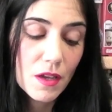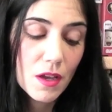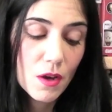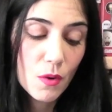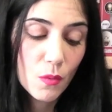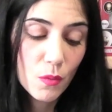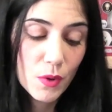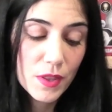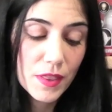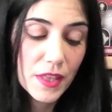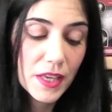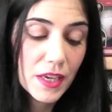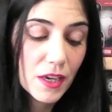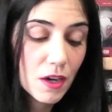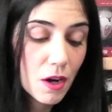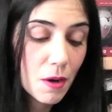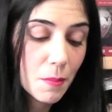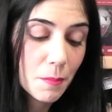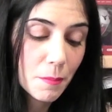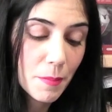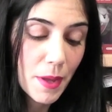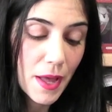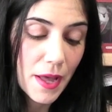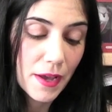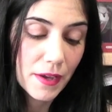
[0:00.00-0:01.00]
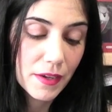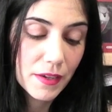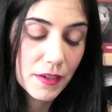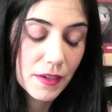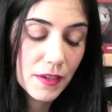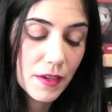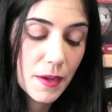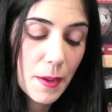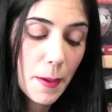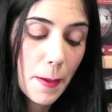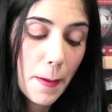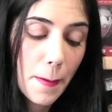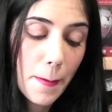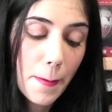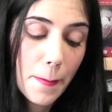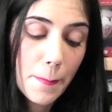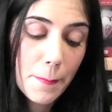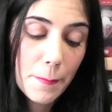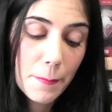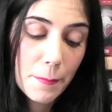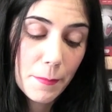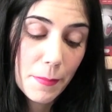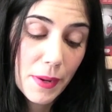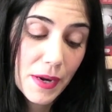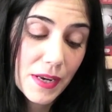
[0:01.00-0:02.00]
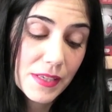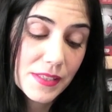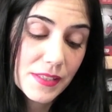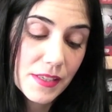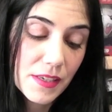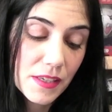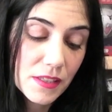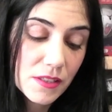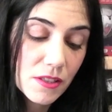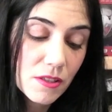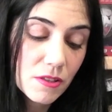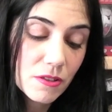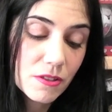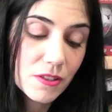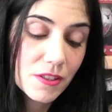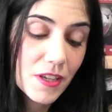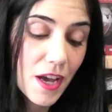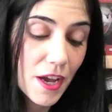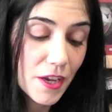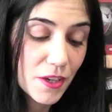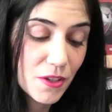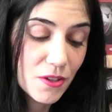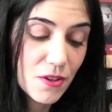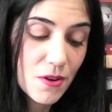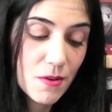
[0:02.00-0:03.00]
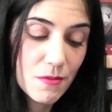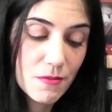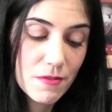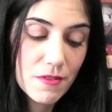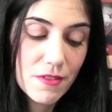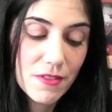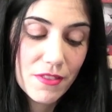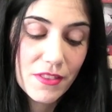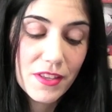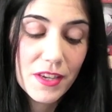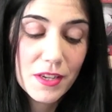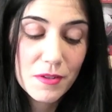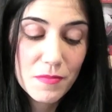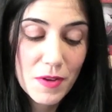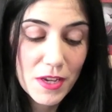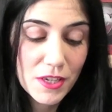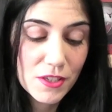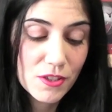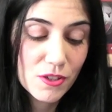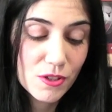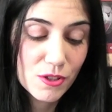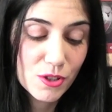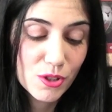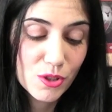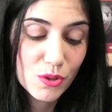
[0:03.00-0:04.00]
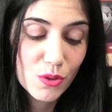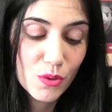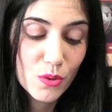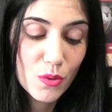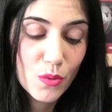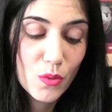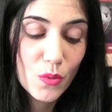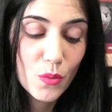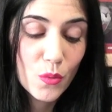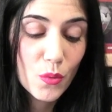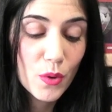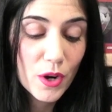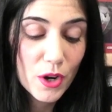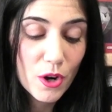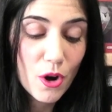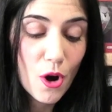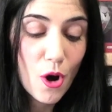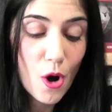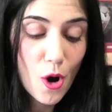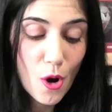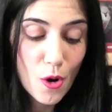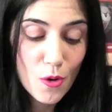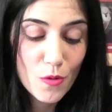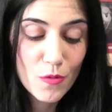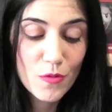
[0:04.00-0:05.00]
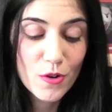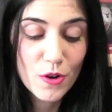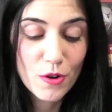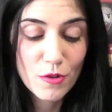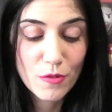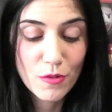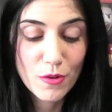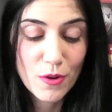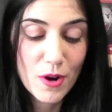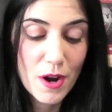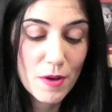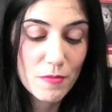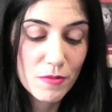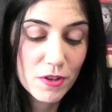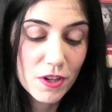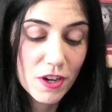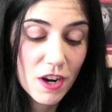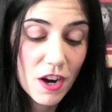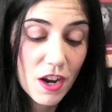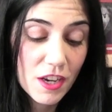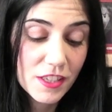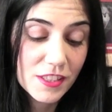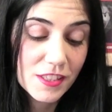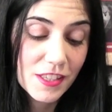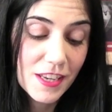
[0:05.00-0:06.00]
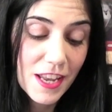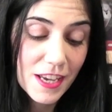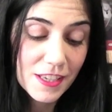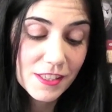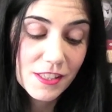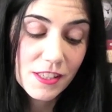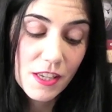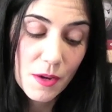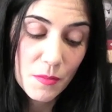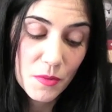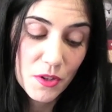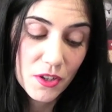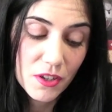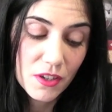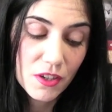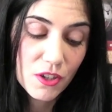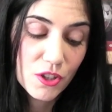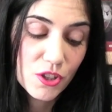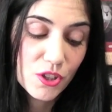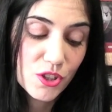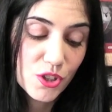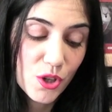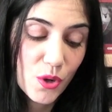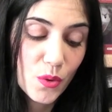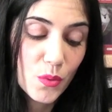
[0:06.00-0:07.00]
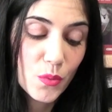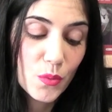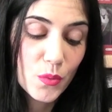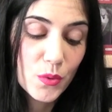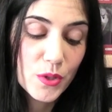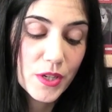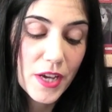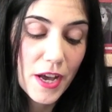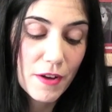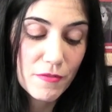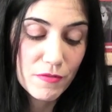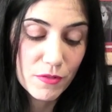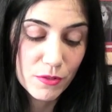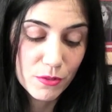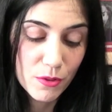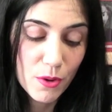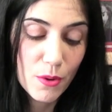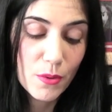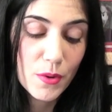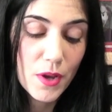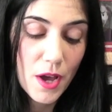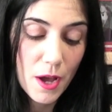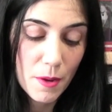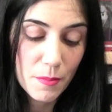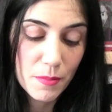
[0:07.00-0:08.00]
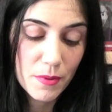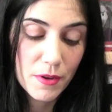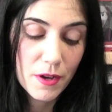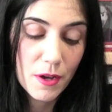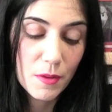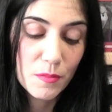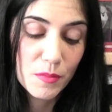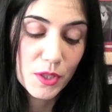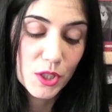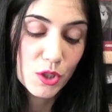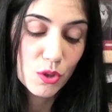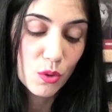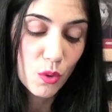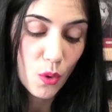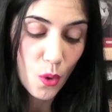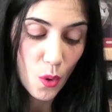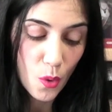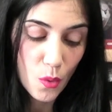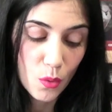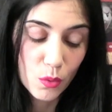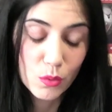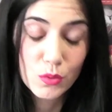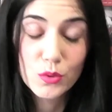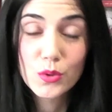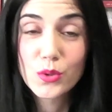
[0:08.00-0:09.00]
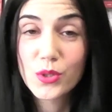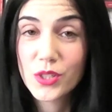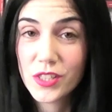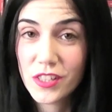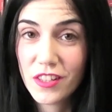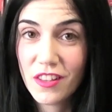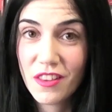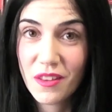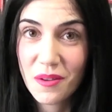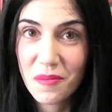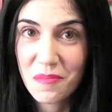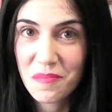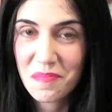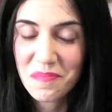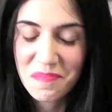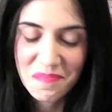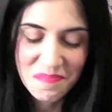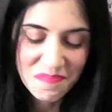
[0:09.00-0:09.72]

when they come back. But as an adult, I know the adventures were over forever, as the next summer John would have grown up and be too old to see them.